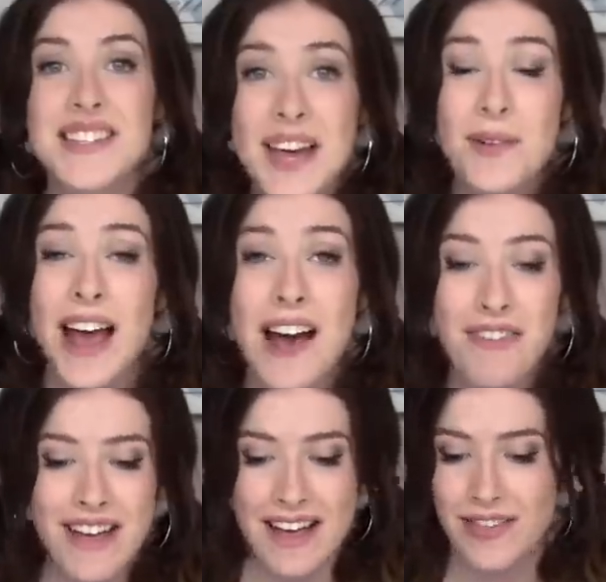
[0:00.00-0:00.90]
So there we have
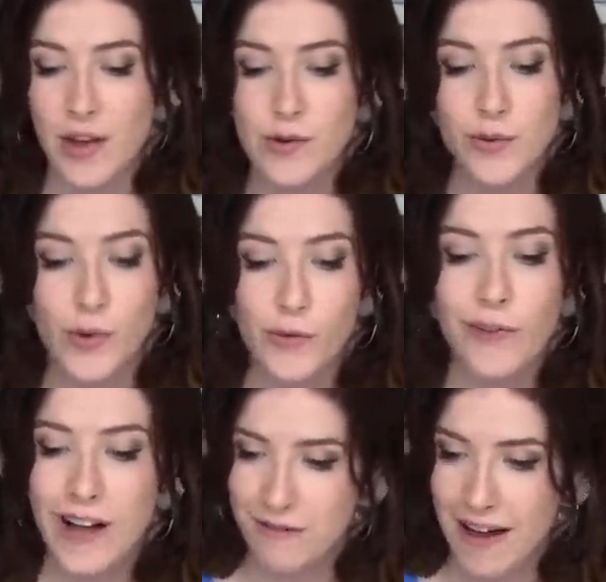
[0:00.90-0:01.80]
it. Those are all
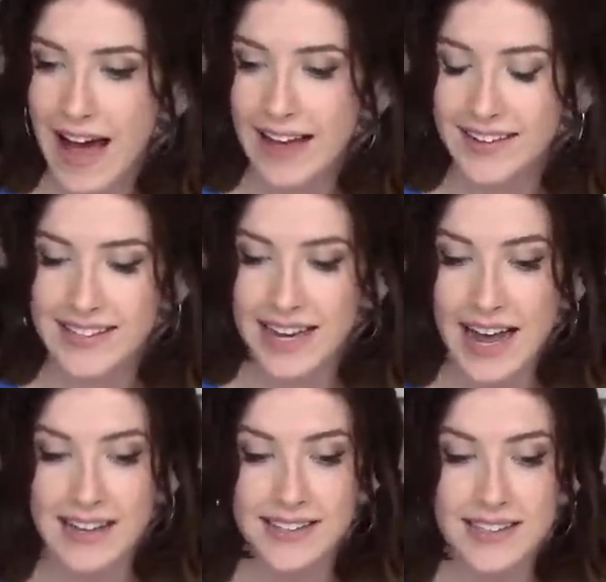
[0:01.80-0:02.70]
five hacks
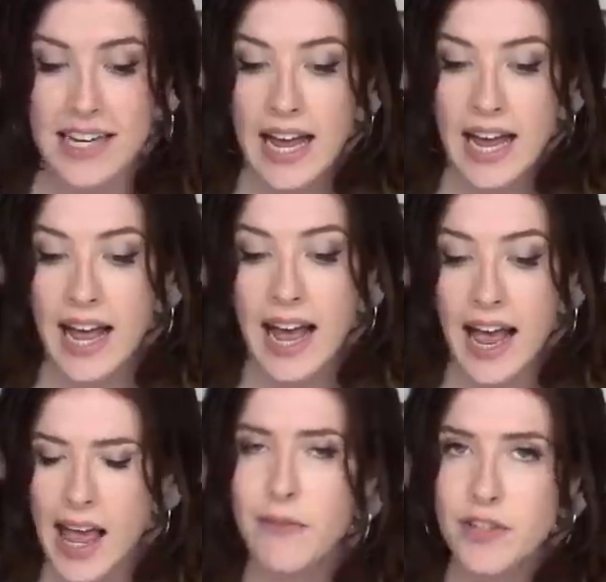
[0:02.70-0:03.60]
and
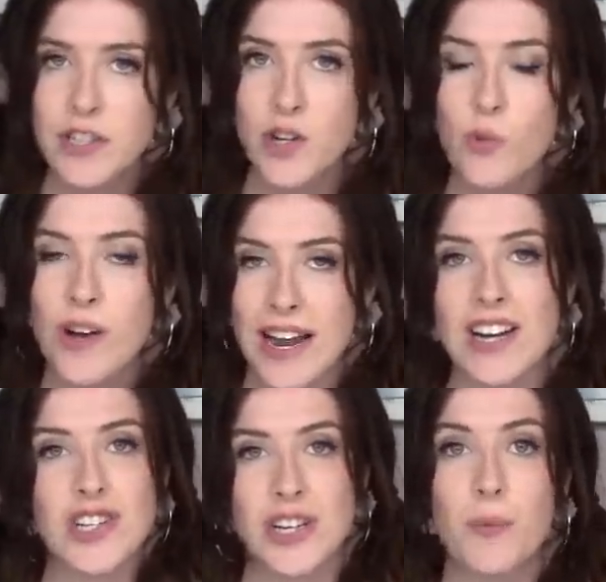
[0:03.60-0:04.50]
every single one
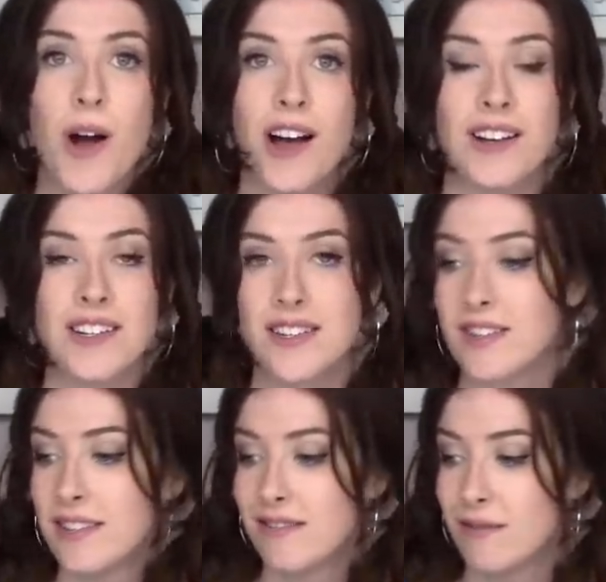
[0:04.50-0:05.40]
actually worked
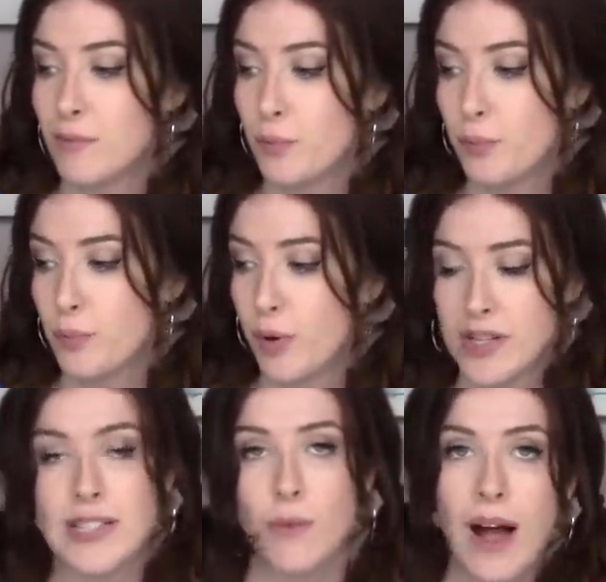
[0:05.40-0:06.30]

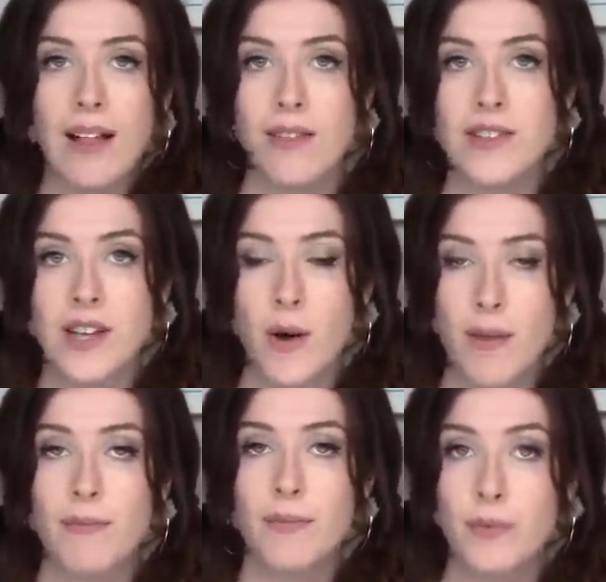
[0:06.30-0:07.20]
pretty well, so
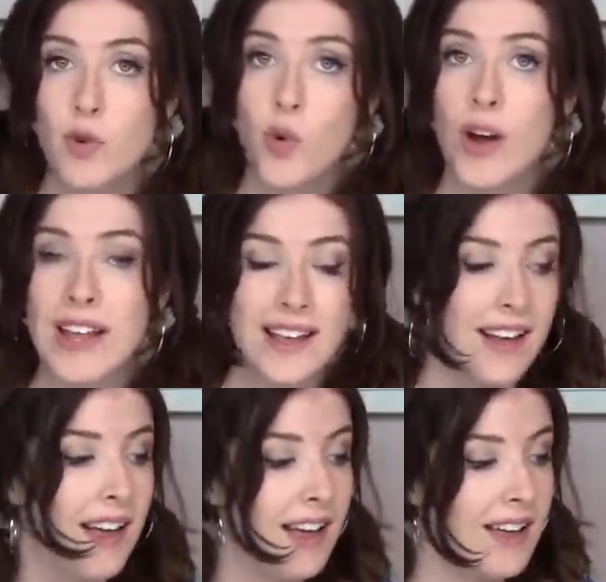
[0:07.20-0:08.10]
I'm quite
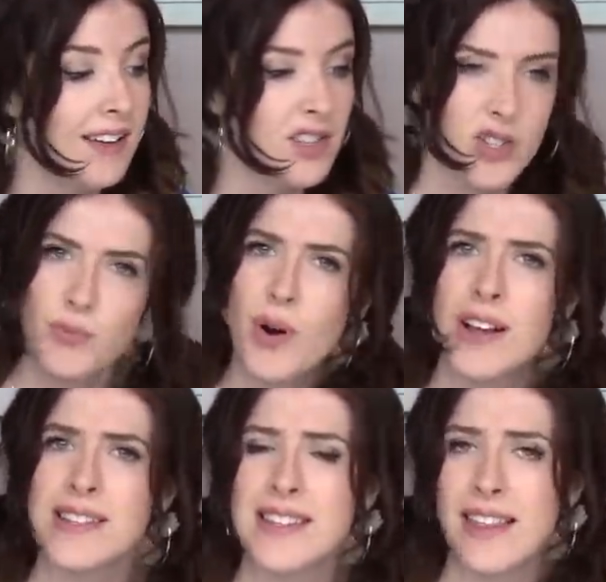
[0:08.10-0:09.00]

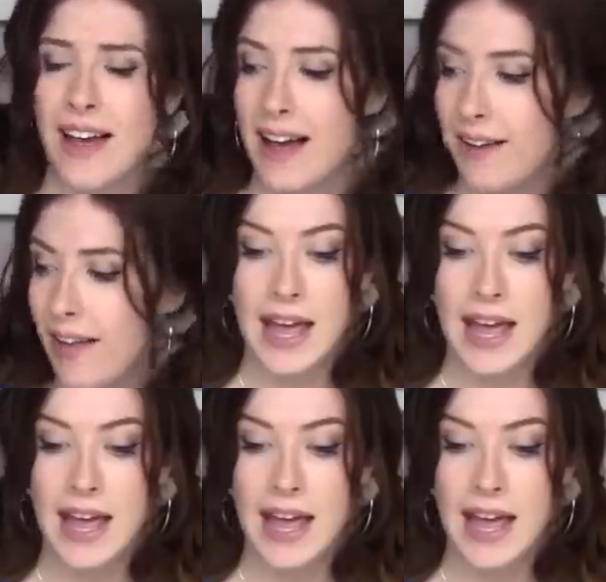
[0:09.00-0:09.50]
surprised at that.